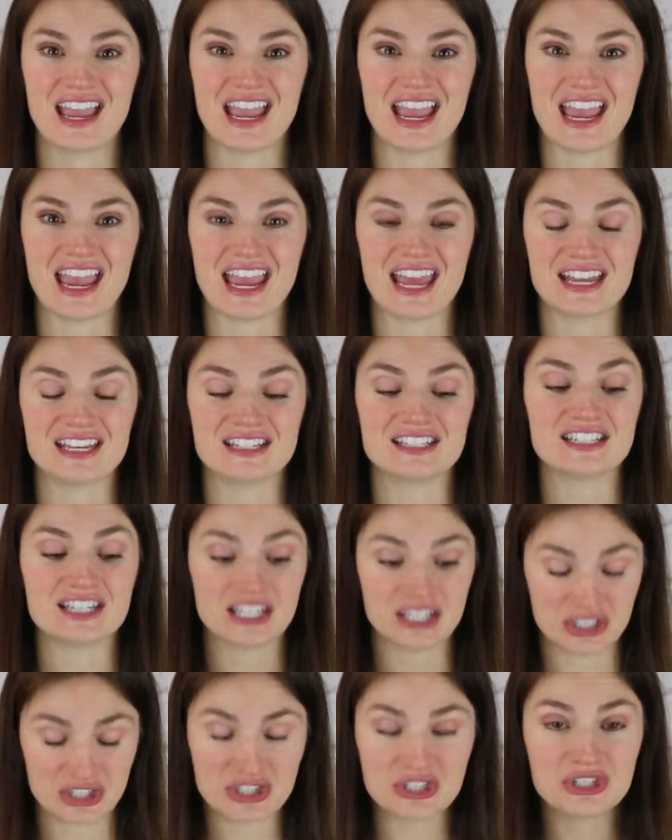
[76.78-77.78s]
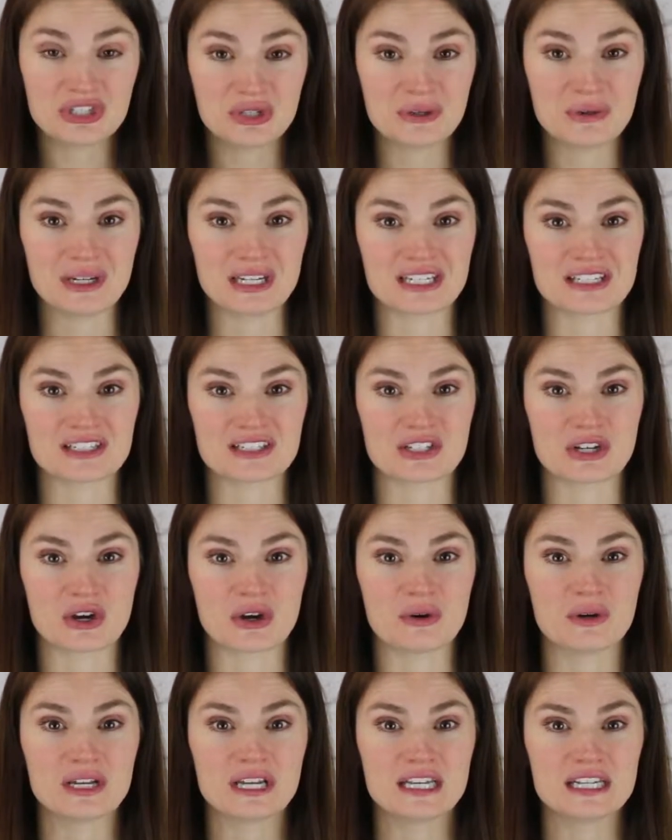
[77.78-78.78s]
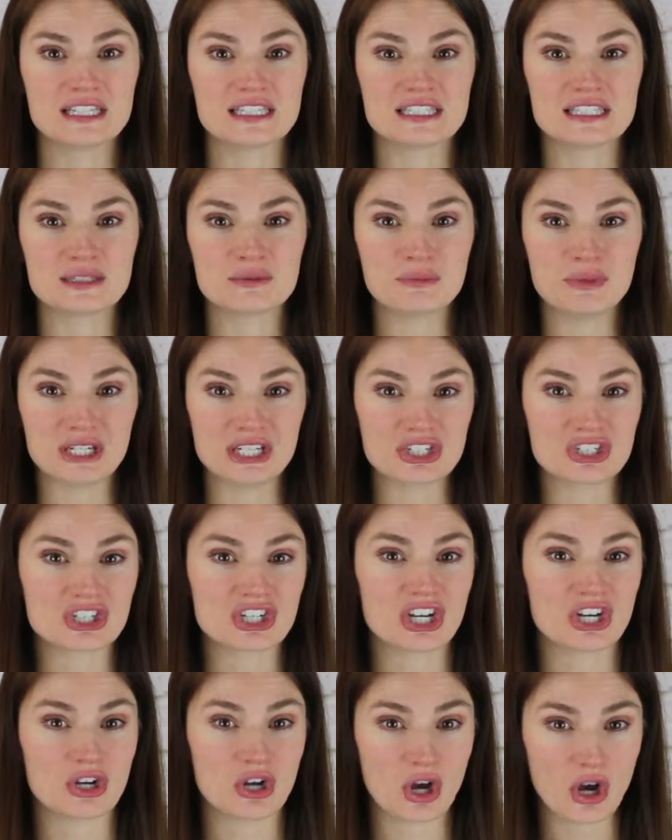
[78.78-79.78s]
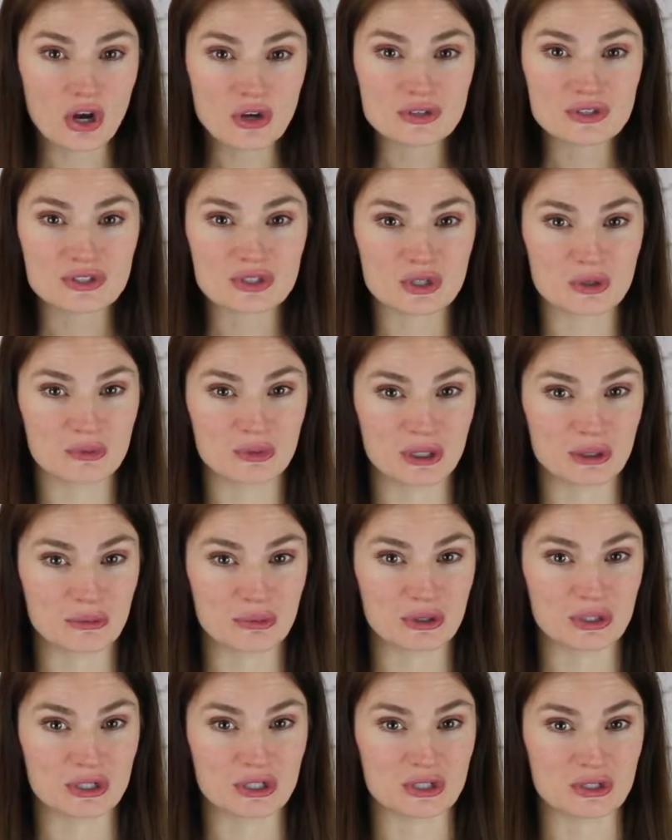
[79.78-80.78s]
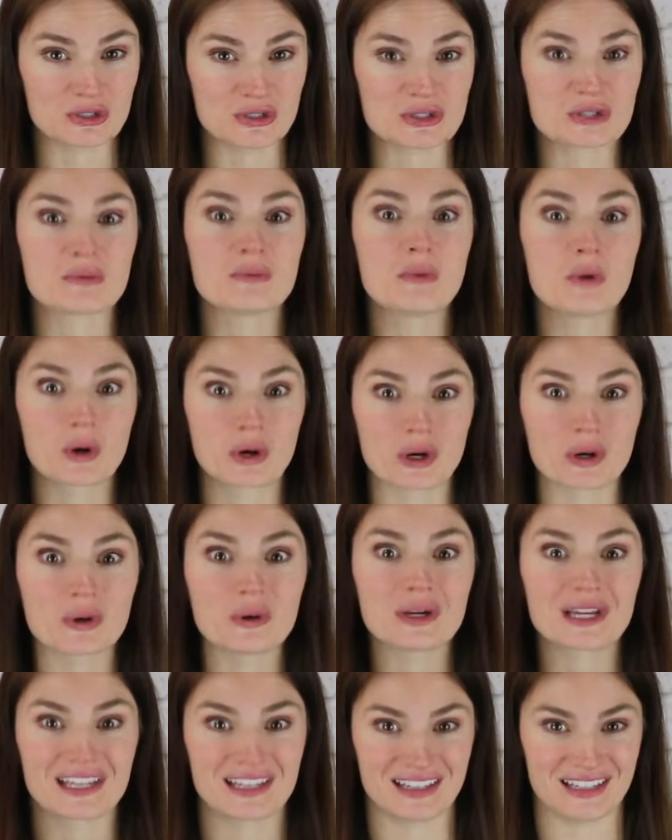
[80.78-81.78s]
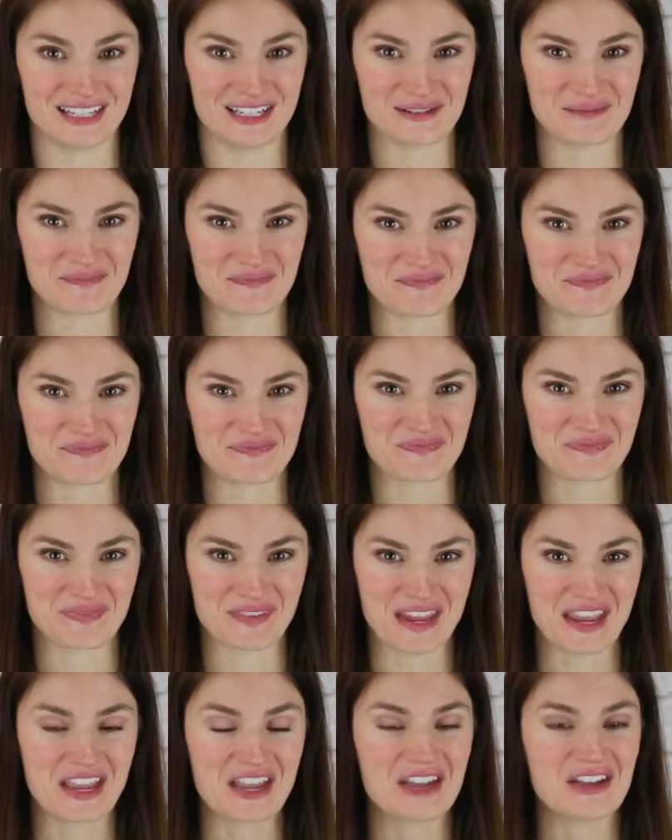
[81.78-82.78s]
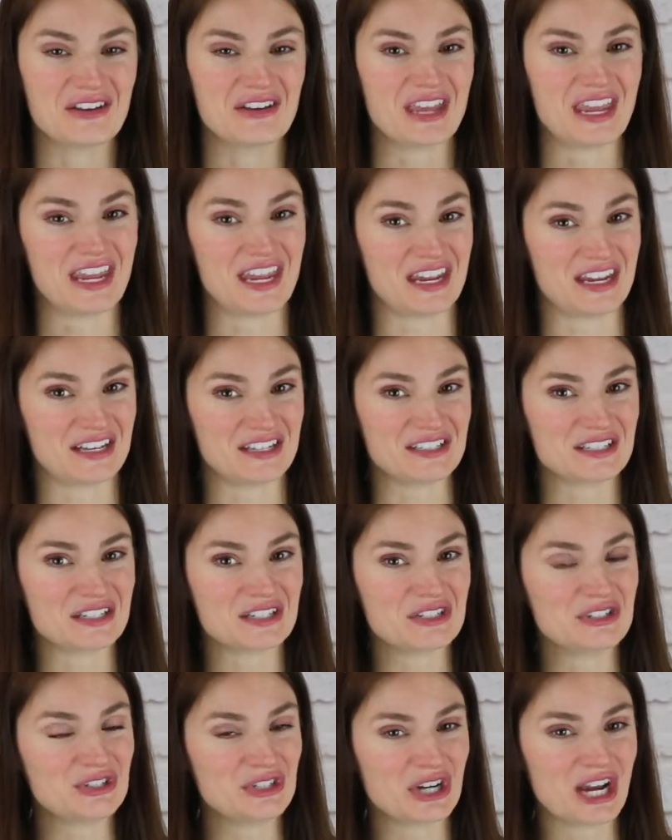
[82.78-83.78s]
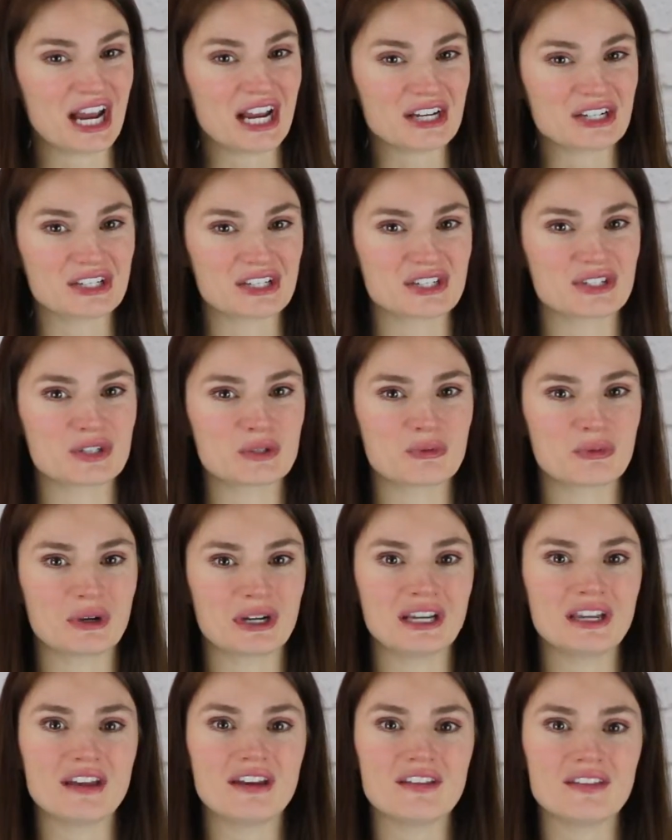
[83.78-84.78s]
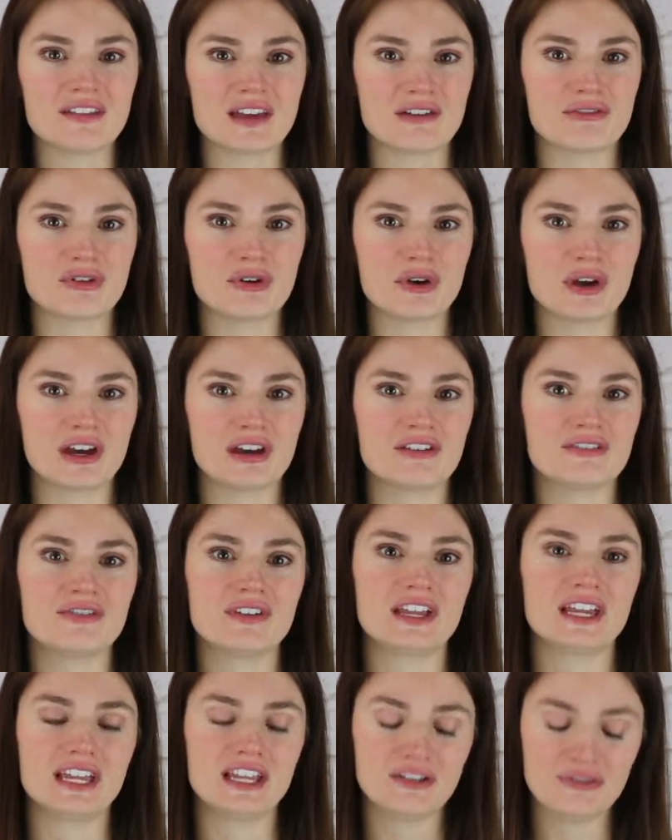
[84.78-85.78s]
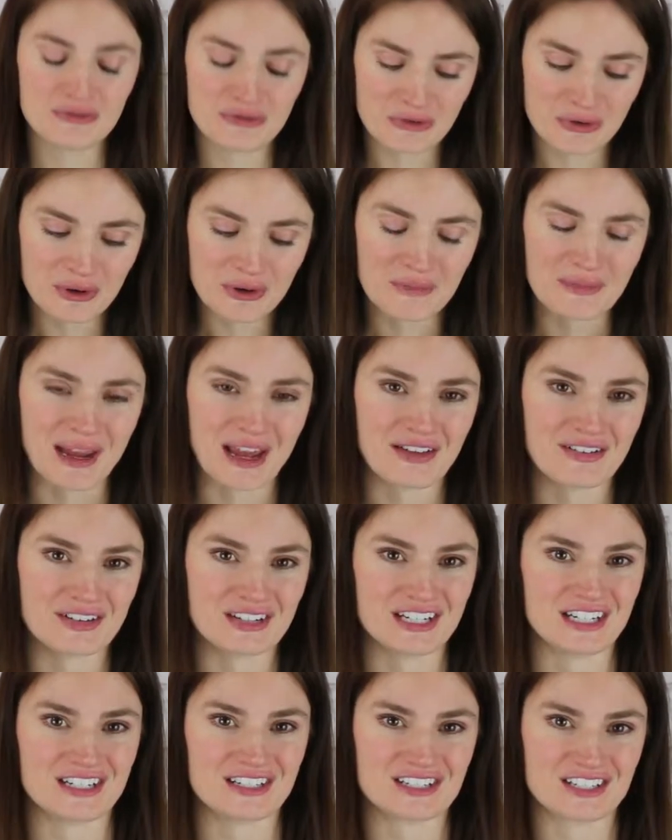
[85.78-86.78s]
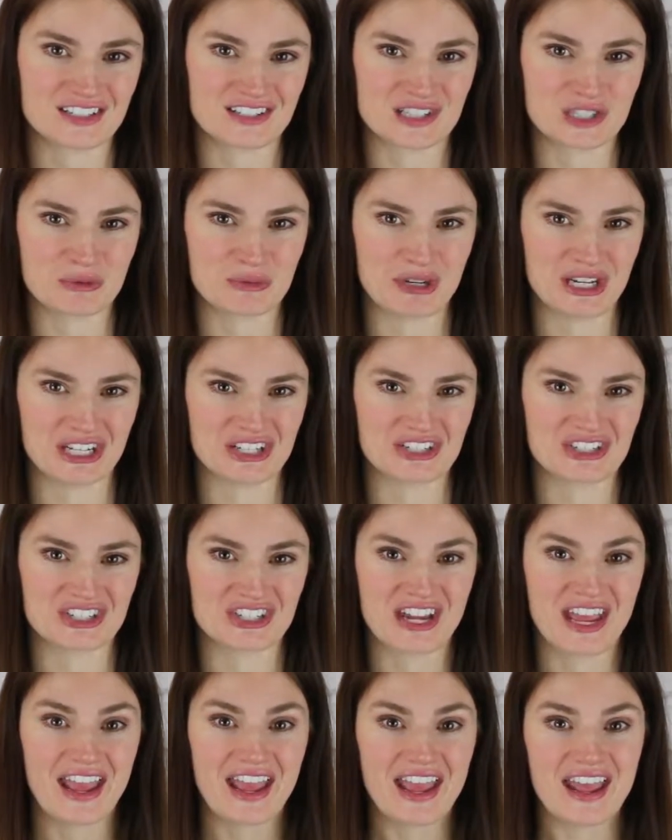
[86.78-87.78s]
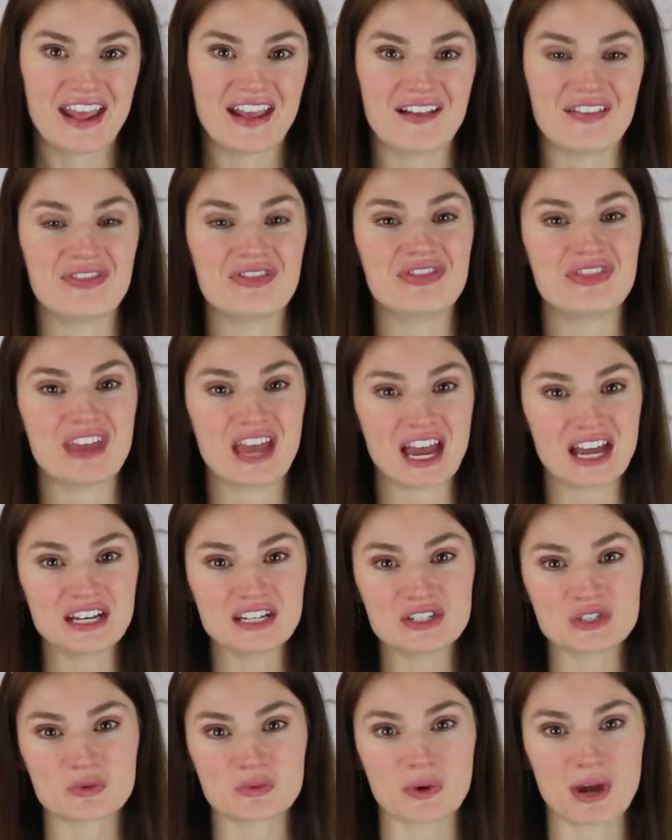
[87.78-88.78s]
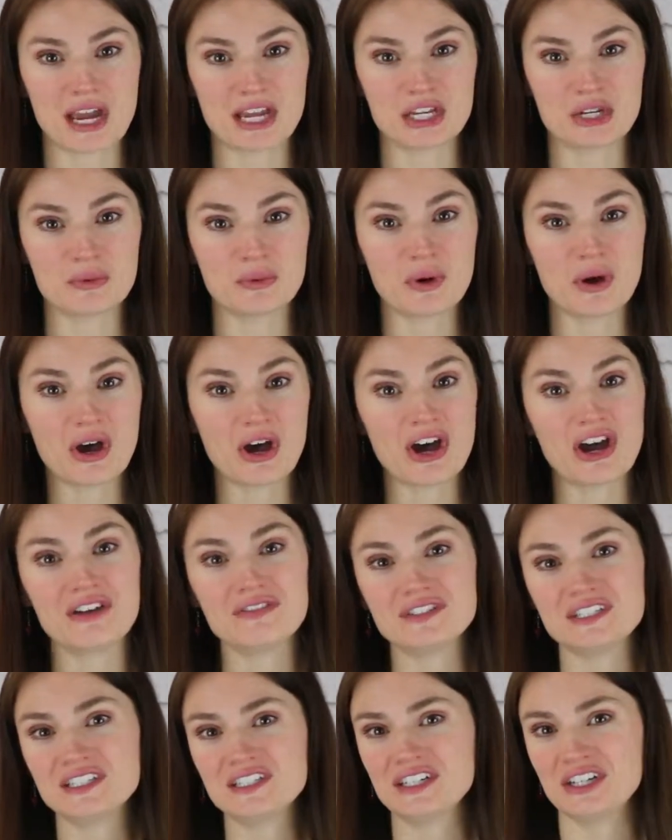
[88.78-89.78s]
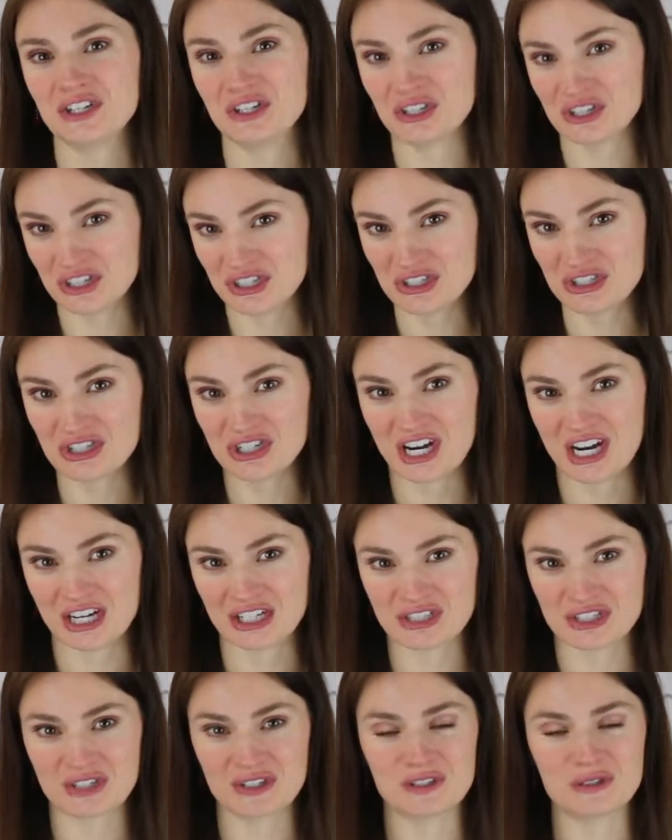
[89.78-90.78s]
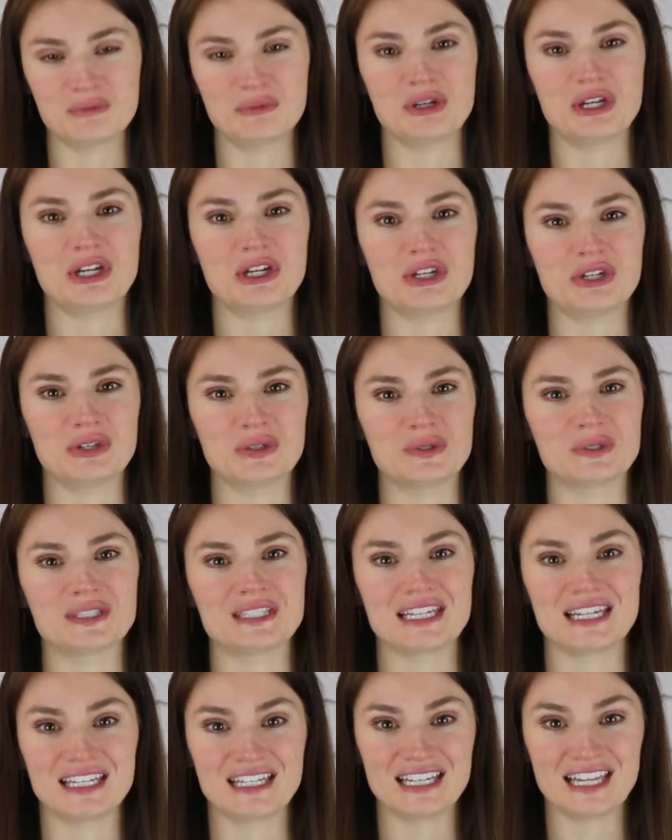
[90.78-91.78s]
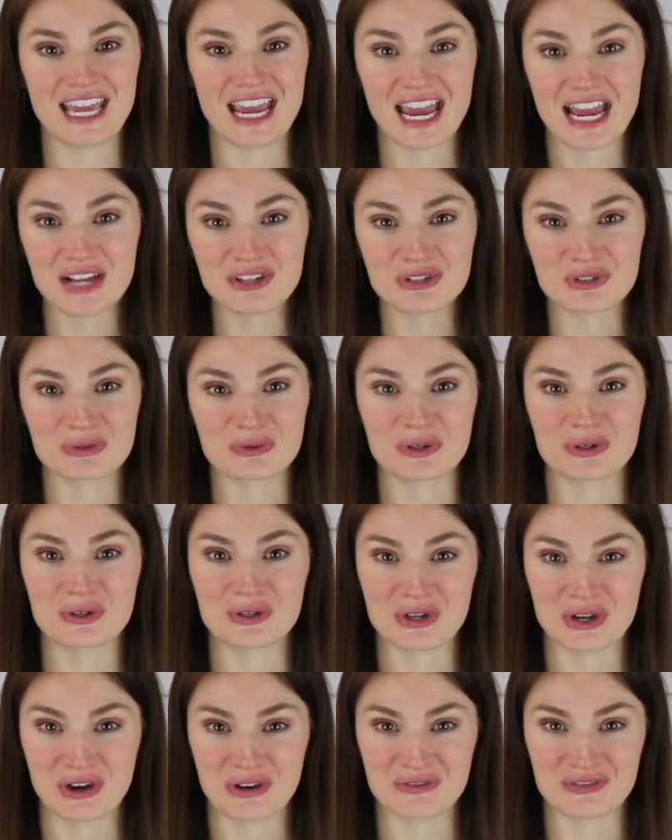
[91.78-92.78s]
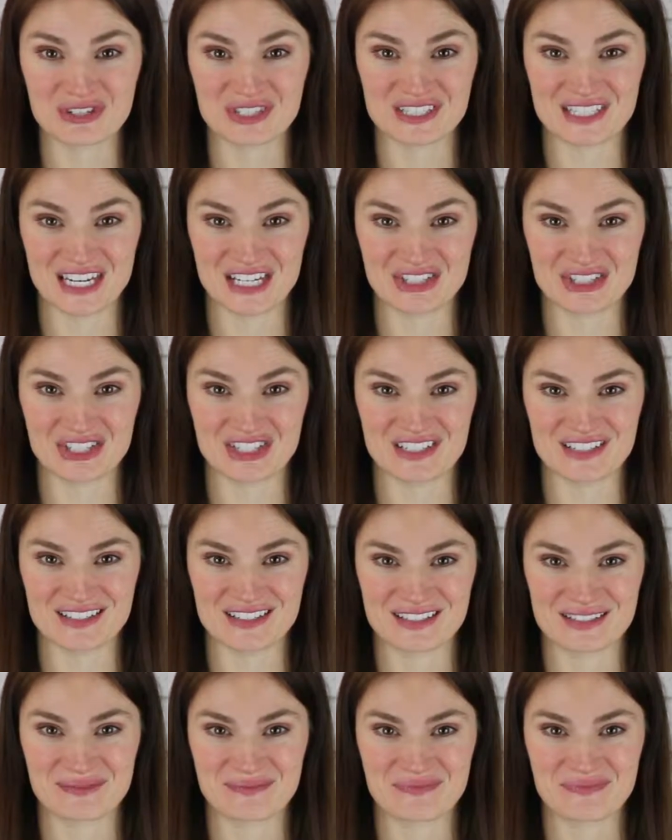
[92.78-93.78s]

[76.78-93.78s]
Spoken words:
And in doing so, speech can also be produced more quickly. And contractions bring a level of informality to speech. And that is why you will often hear contractions being used in casual conversations.